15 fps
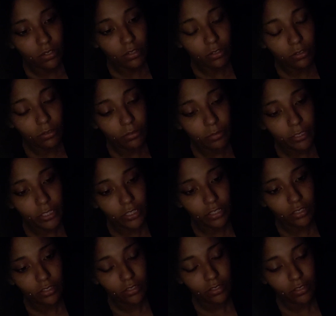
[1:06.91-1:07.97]
home
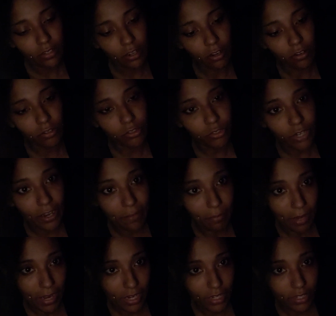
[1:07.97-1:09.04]
and I'll drive
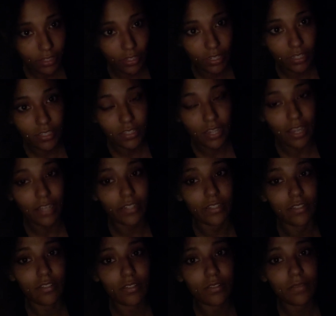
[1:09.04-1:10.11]
back in like
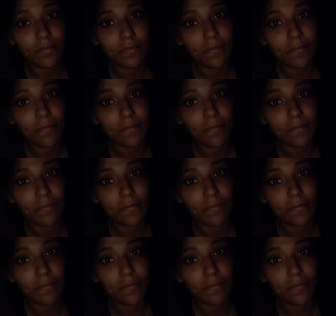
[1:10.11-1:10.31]
silence.